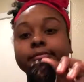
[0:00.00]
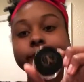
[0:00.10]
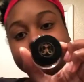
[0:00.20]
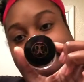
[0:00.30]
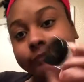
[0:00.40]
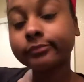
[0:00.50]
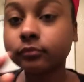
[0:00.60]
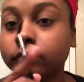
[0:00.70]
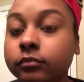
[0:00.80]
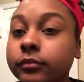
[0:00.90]
kind of
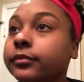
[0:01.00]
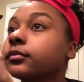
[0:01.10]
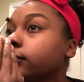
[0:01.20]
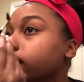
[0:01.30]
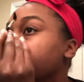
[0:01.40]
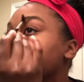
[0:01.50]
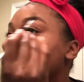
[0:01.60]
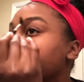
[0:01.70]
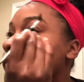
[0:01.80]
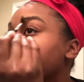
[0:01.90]
dewy,
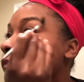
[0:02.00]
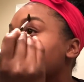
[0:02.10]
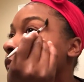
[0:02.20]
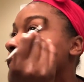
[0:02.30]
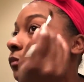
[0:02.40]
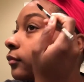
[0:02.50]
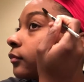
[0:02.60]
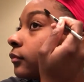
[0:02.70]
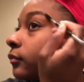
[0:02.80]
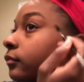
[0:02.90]
and so I
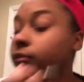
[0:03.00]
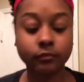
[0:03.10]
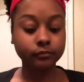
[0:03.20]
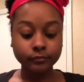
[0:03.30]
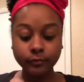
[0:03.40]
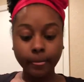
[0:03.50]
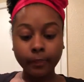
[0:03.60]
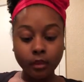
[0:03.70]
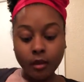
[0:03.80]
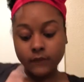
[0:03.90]
don't like just putting on the
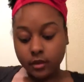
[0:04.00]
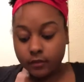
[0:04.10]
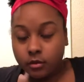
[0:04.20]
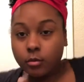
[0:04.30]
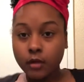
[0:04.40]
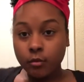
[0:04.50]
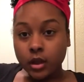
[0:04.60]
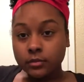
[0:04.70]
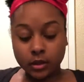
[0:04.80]
primer and putting all my makeup on